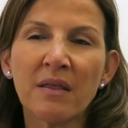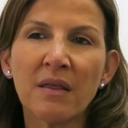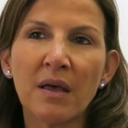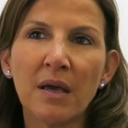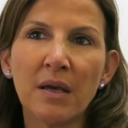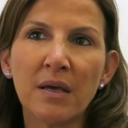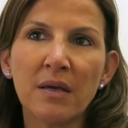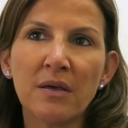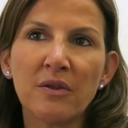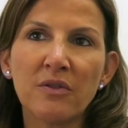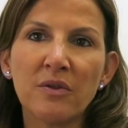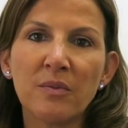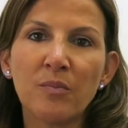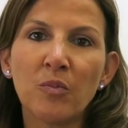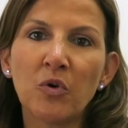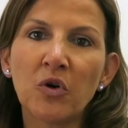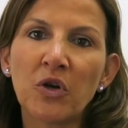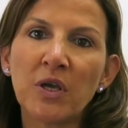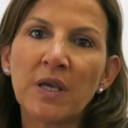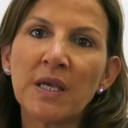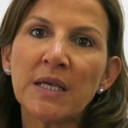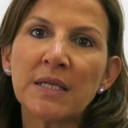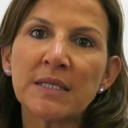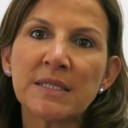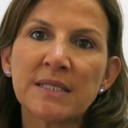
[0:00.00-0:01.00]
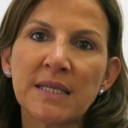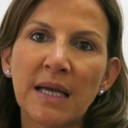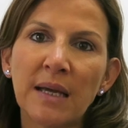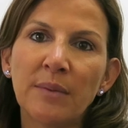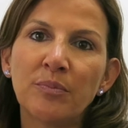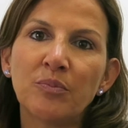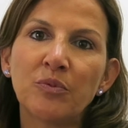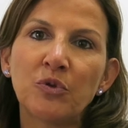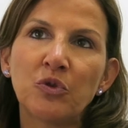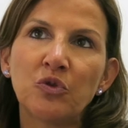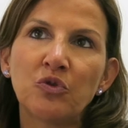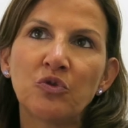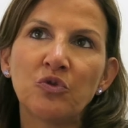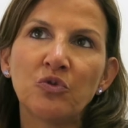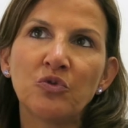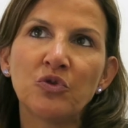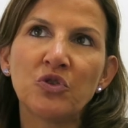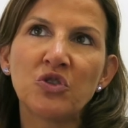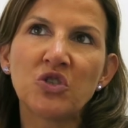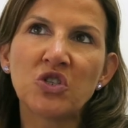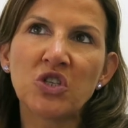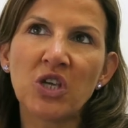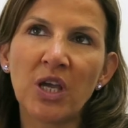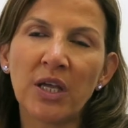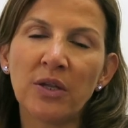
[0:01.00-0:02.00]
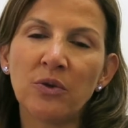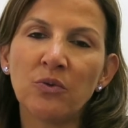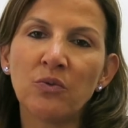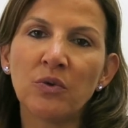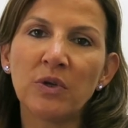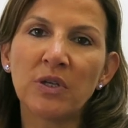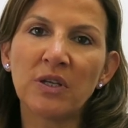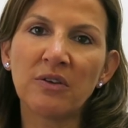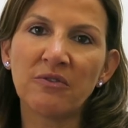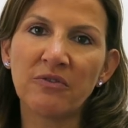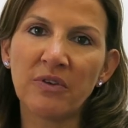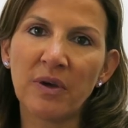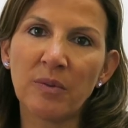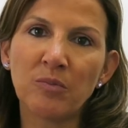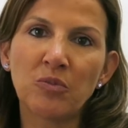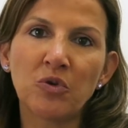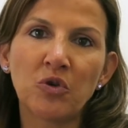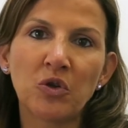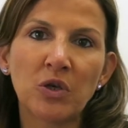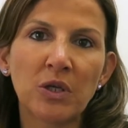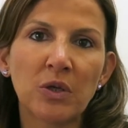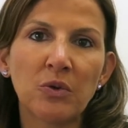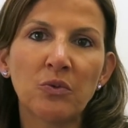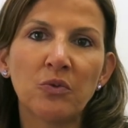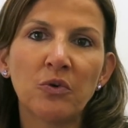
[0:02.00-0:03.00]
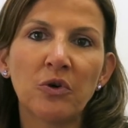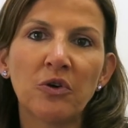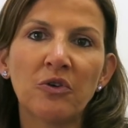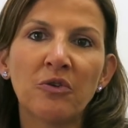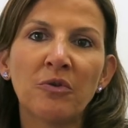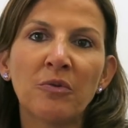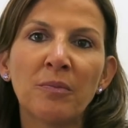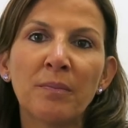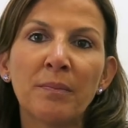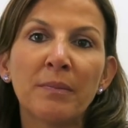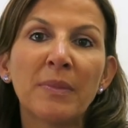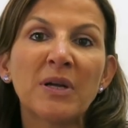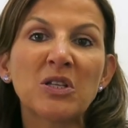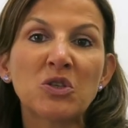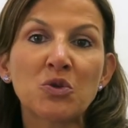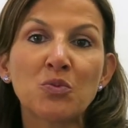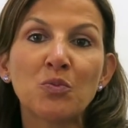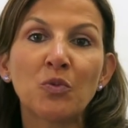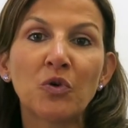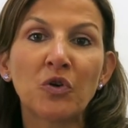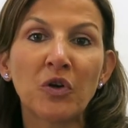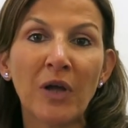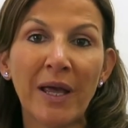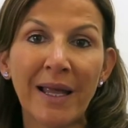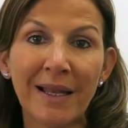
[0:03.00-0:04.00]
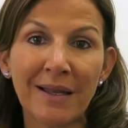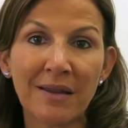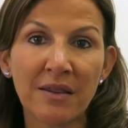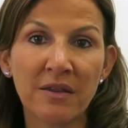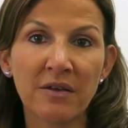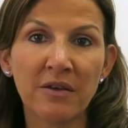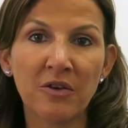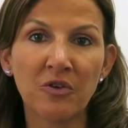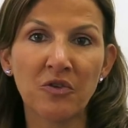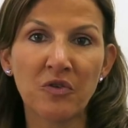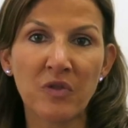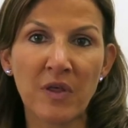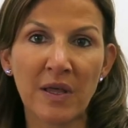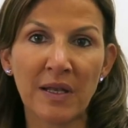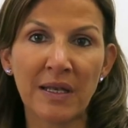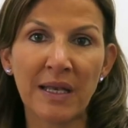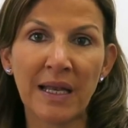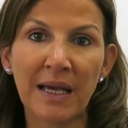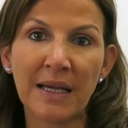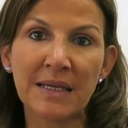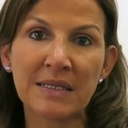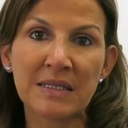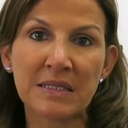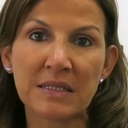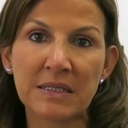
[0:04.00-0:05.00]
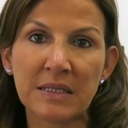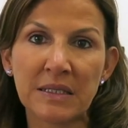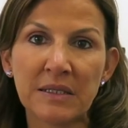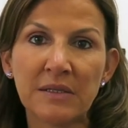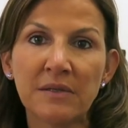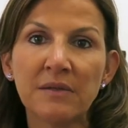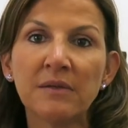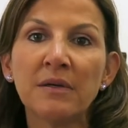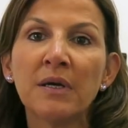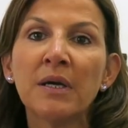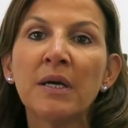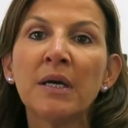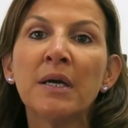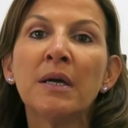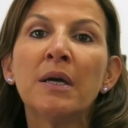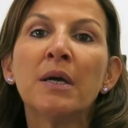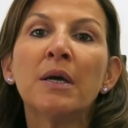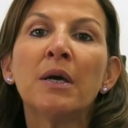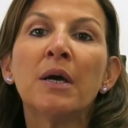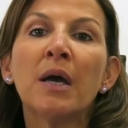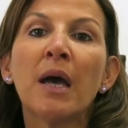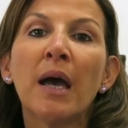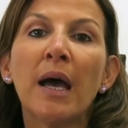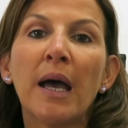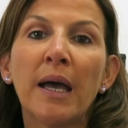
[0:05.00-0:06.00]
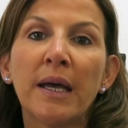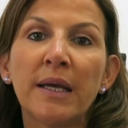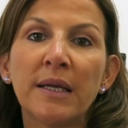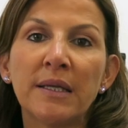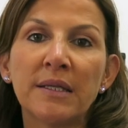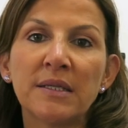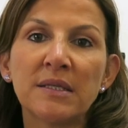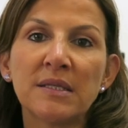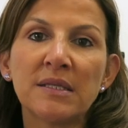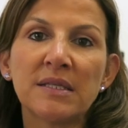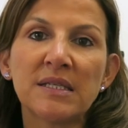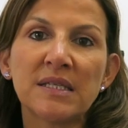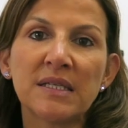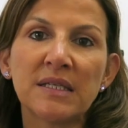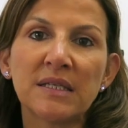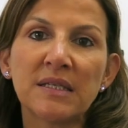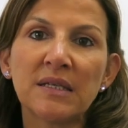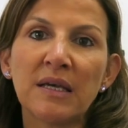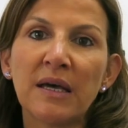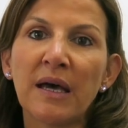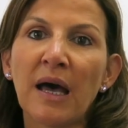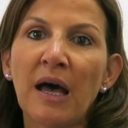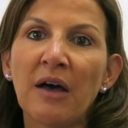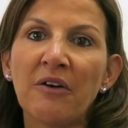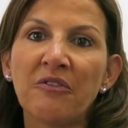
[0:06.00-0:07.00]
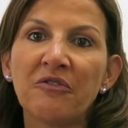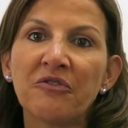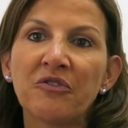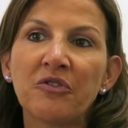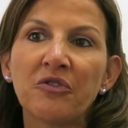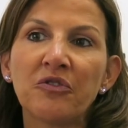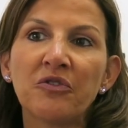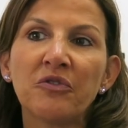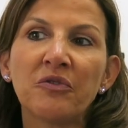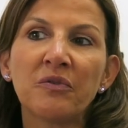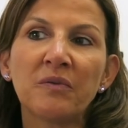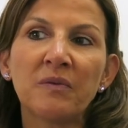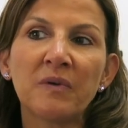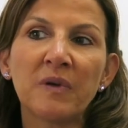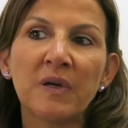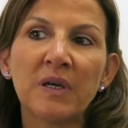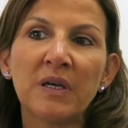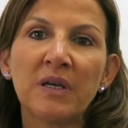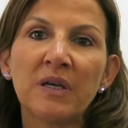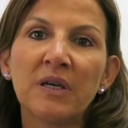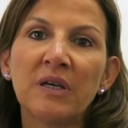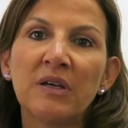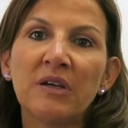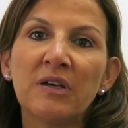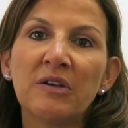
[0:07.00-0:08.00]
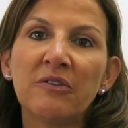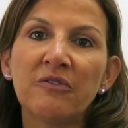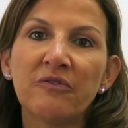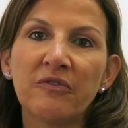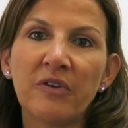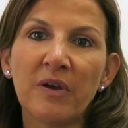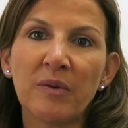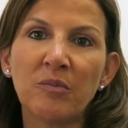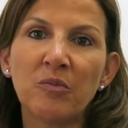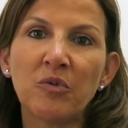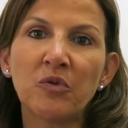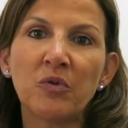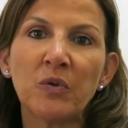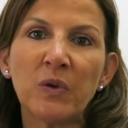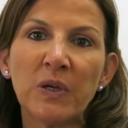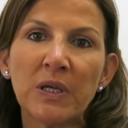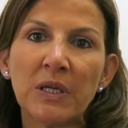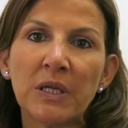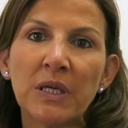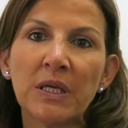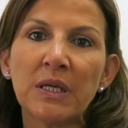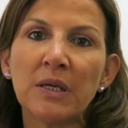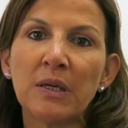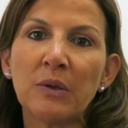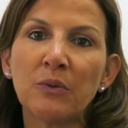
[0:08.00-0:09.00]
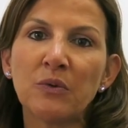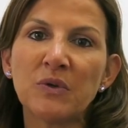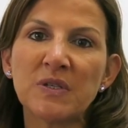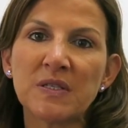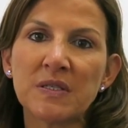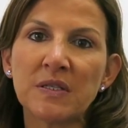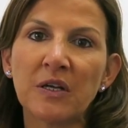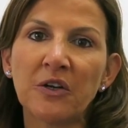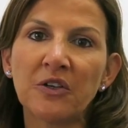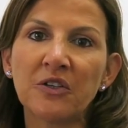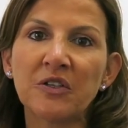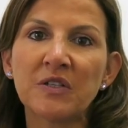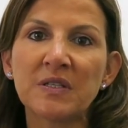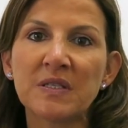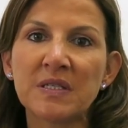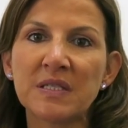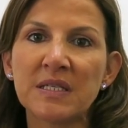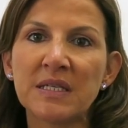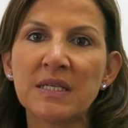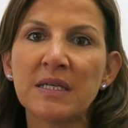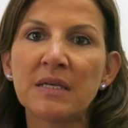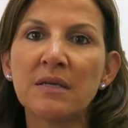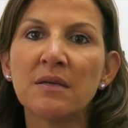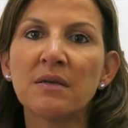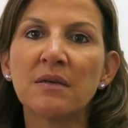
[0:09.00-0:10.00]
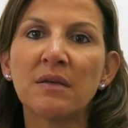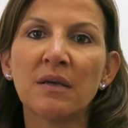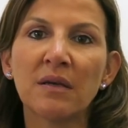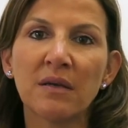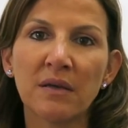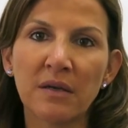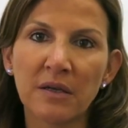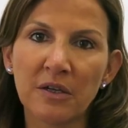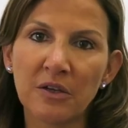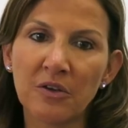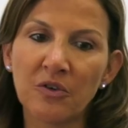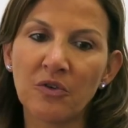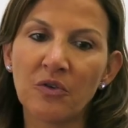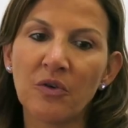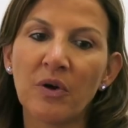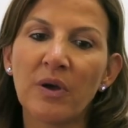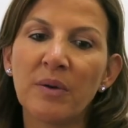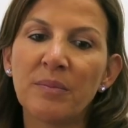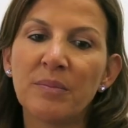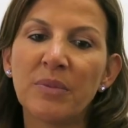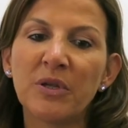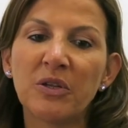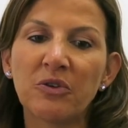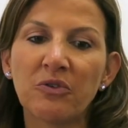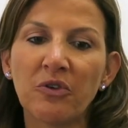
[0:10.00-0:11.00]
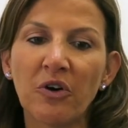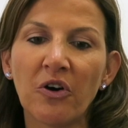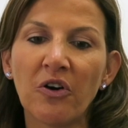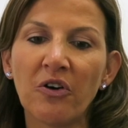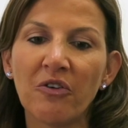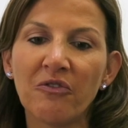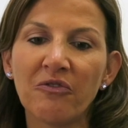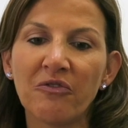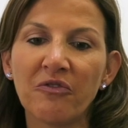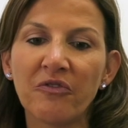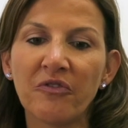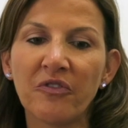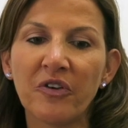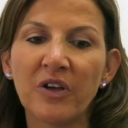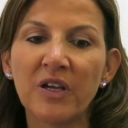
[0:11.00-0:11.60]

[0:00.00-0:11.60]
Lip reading: The bookings up to January, February were much more healthier than last year, and after February we started seeing, you know, a bit of